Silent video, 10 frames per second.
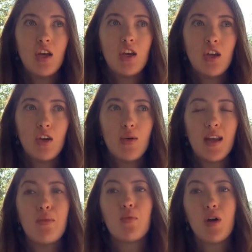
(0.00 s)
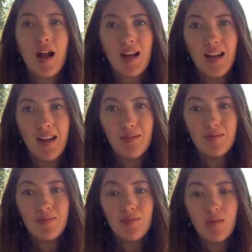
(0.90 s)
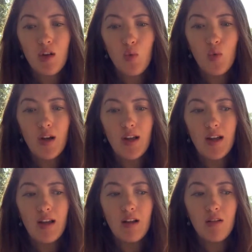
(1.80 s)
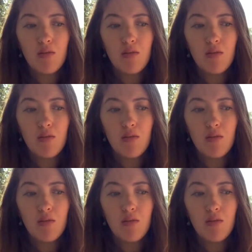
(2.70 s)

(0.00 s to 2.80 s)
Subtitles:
getting pregnant would